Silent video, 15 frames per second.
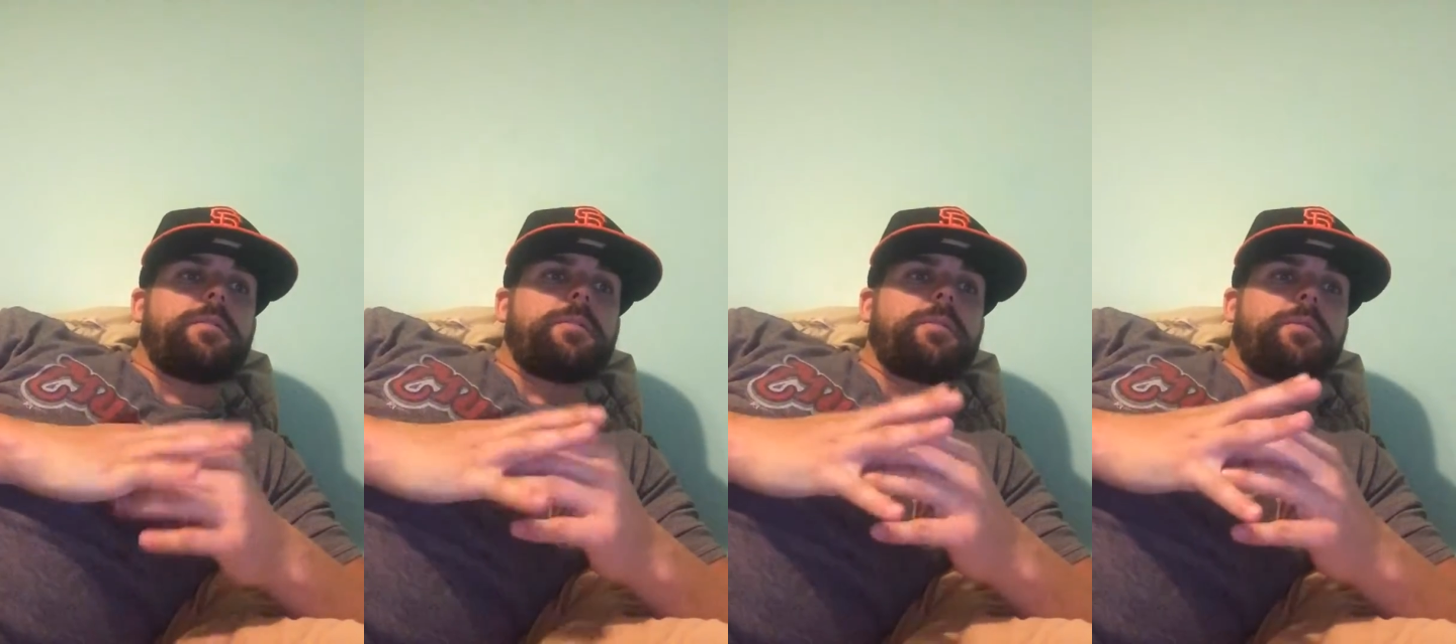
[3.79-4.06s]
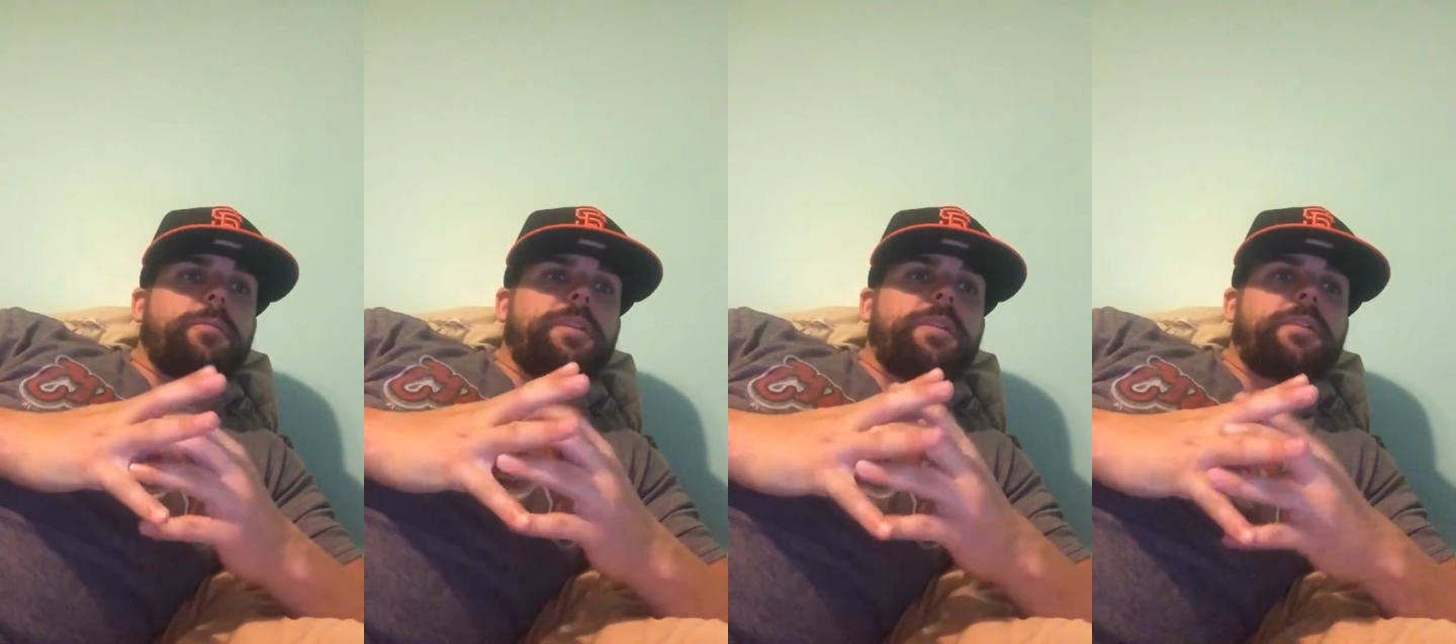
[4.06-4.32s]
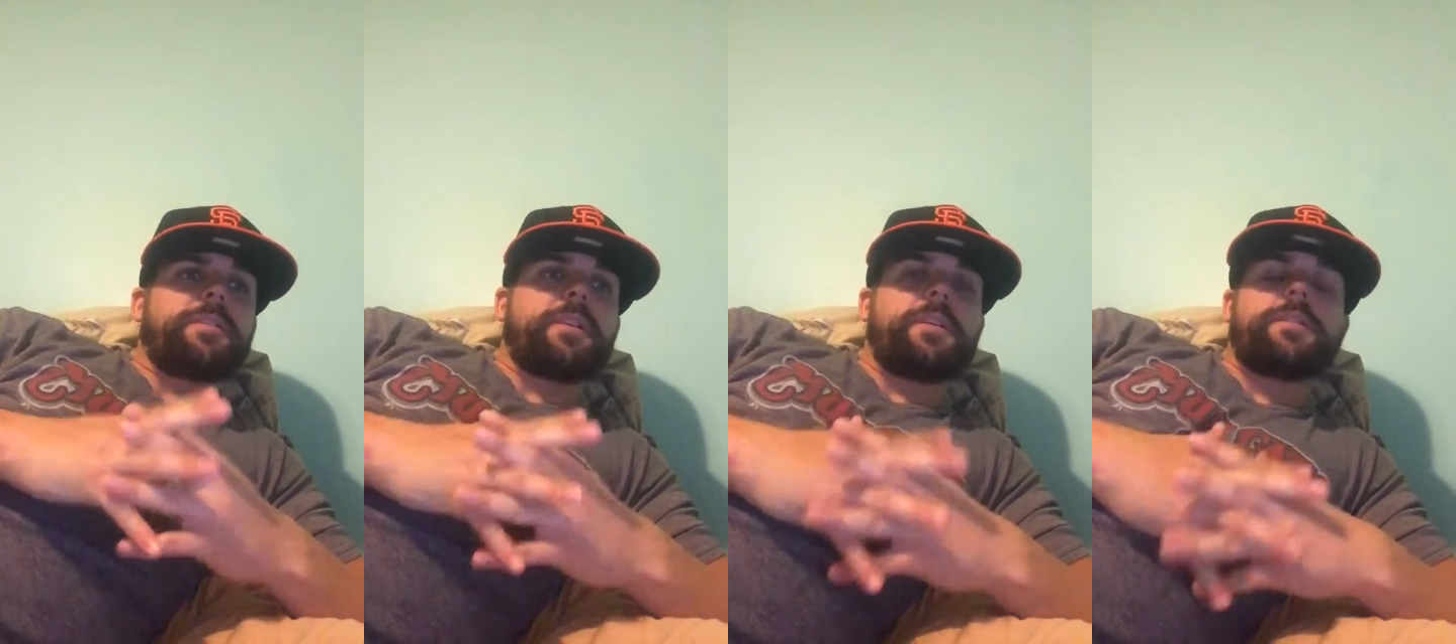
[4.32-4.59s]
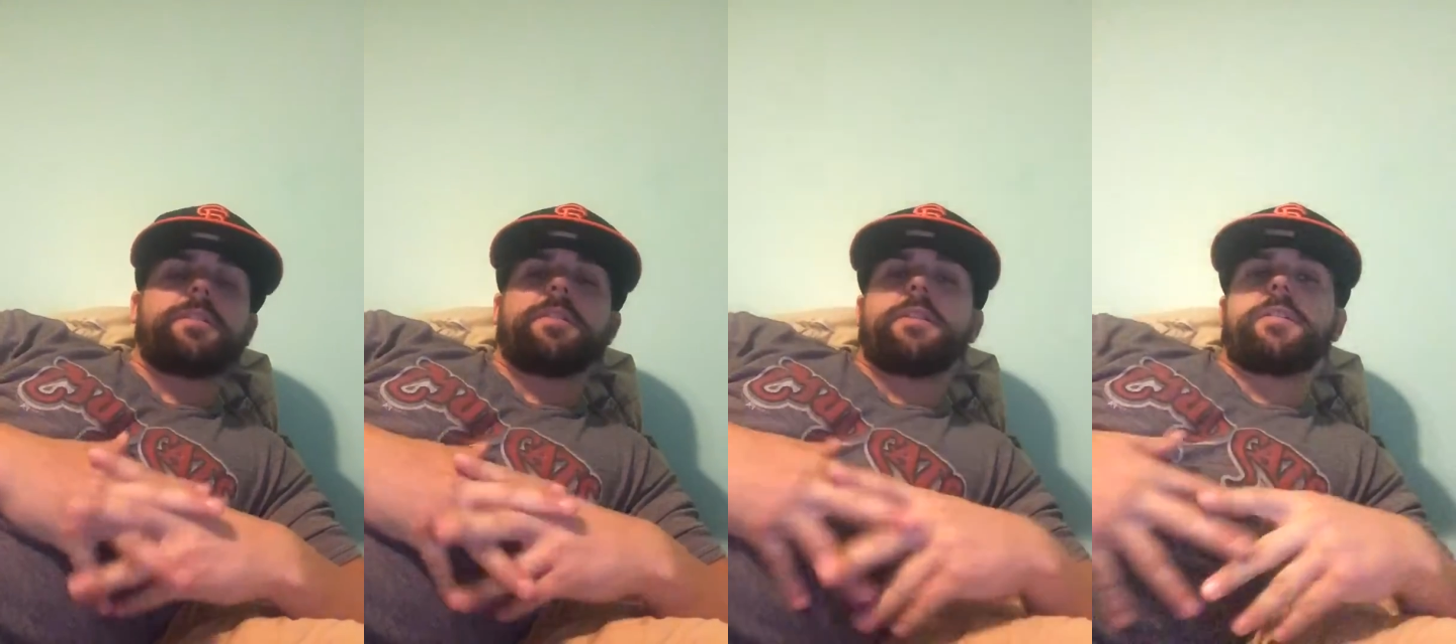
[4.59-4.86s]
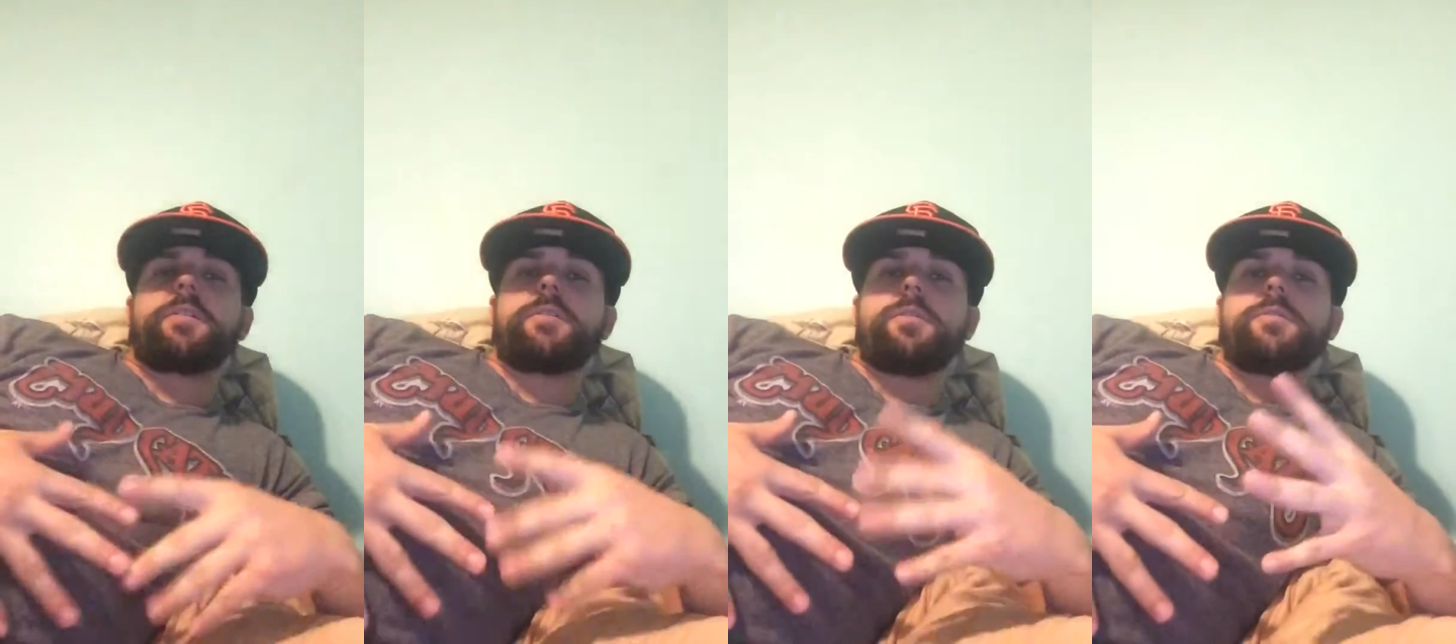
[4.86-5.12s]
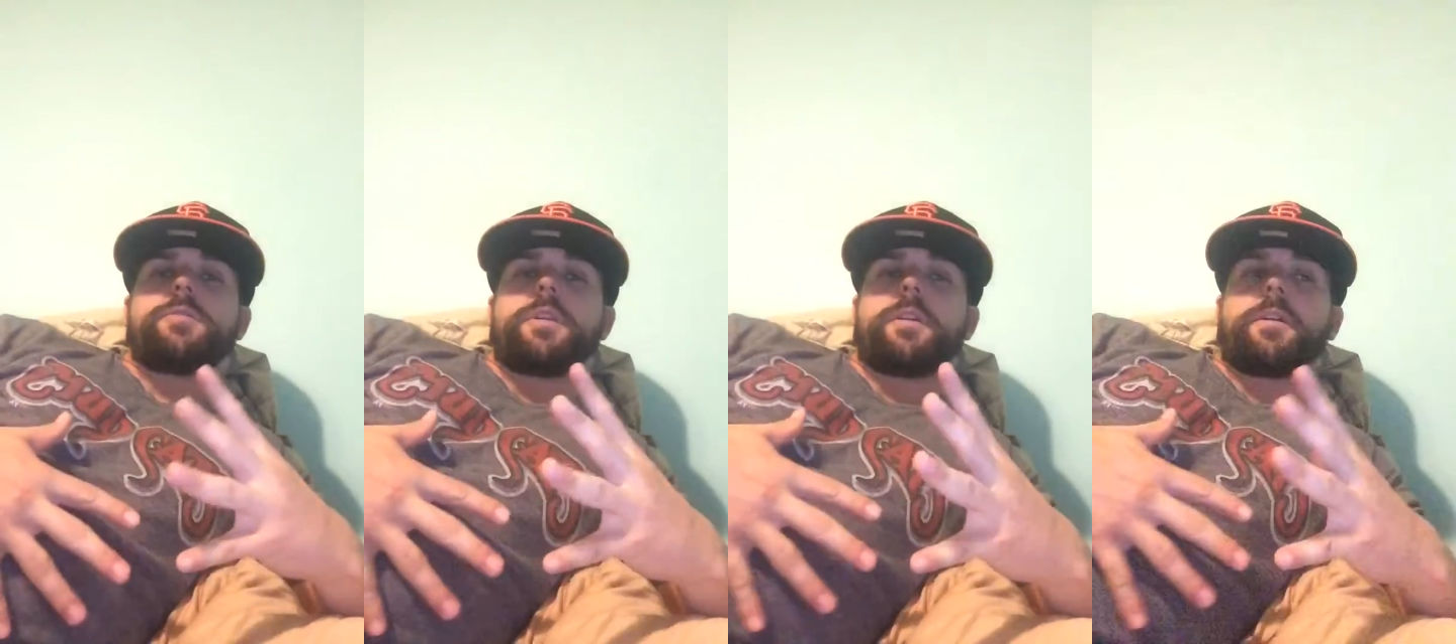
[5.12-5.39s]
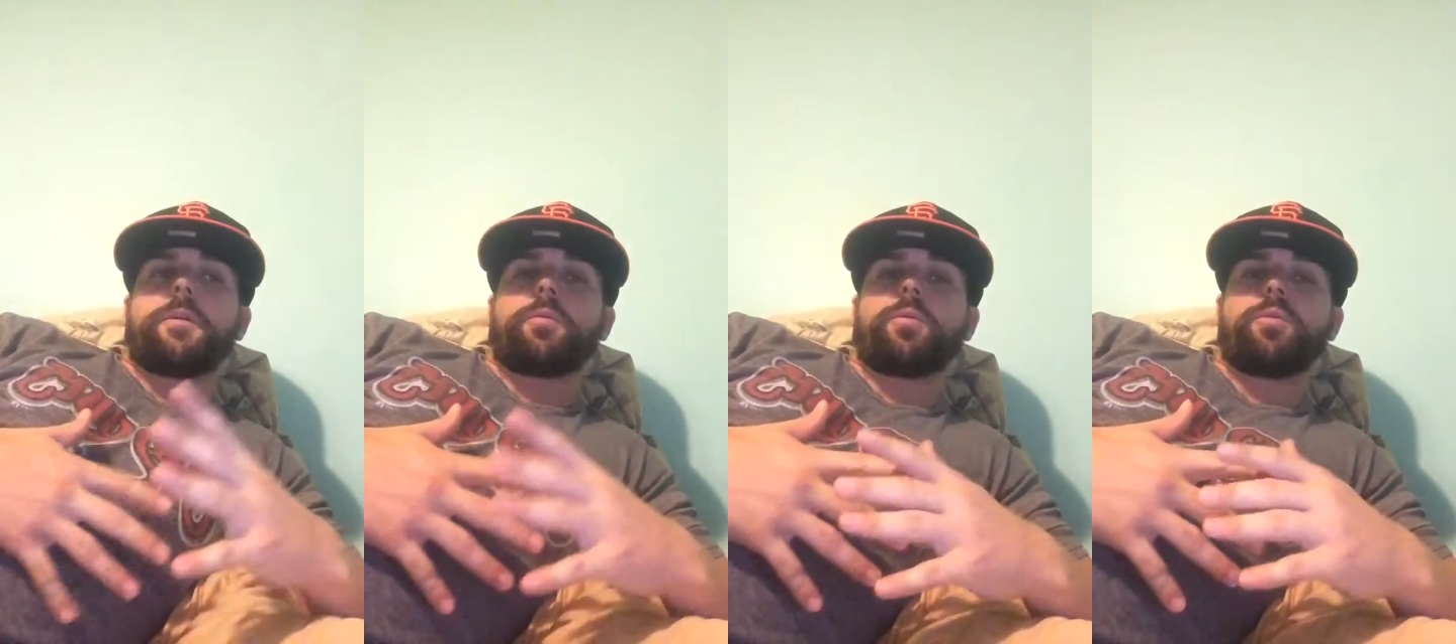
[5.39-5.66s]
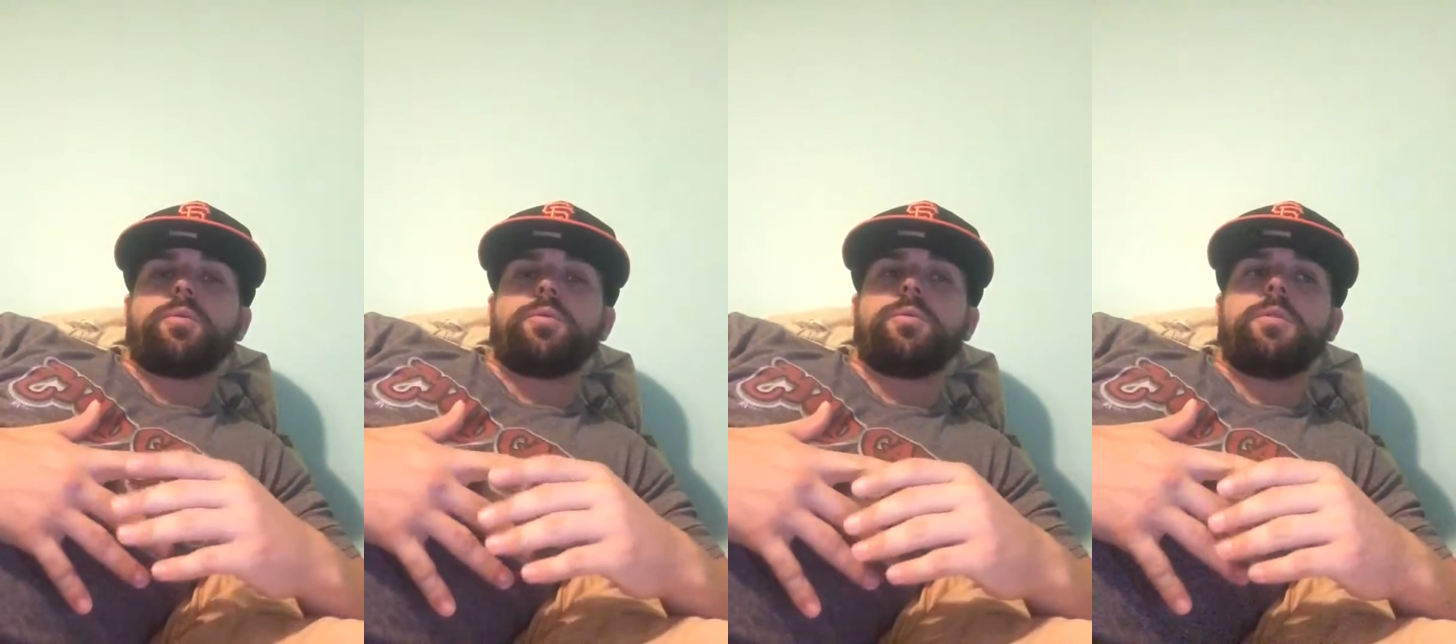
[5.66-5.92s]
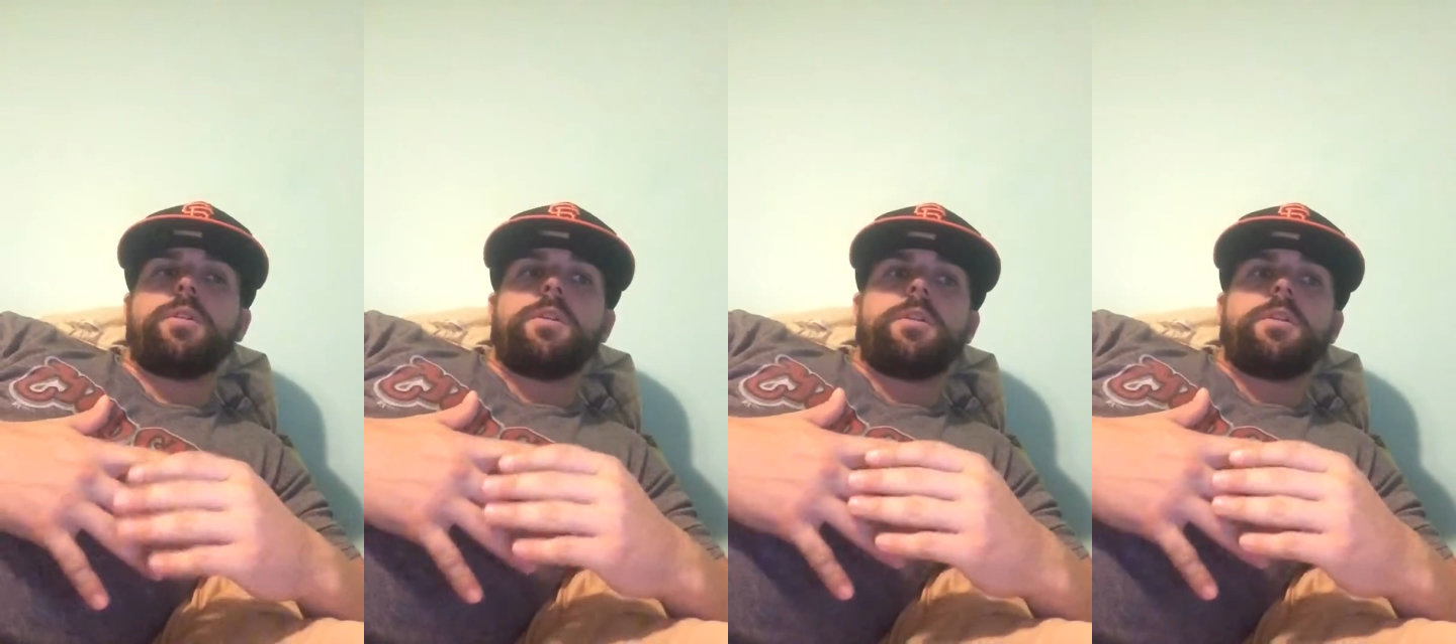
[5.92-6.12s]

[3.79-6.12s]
we'll be discussing the exclusionary rule